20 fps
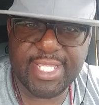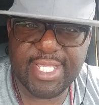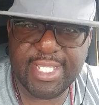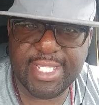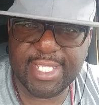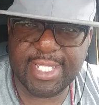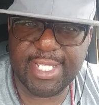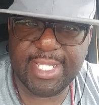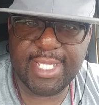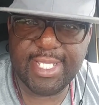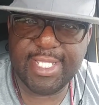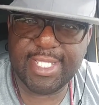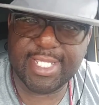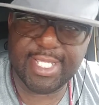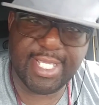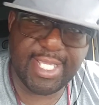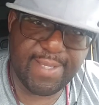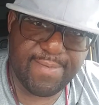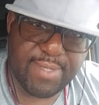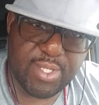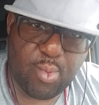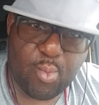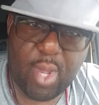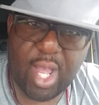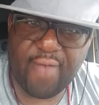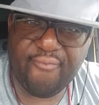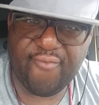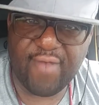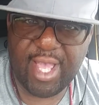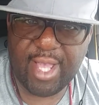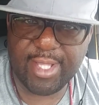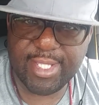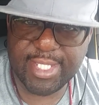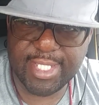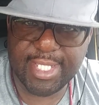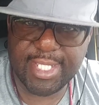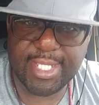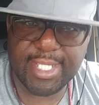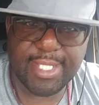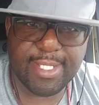incident to even the Waffle House
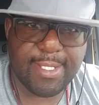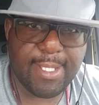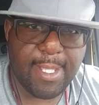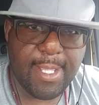incident,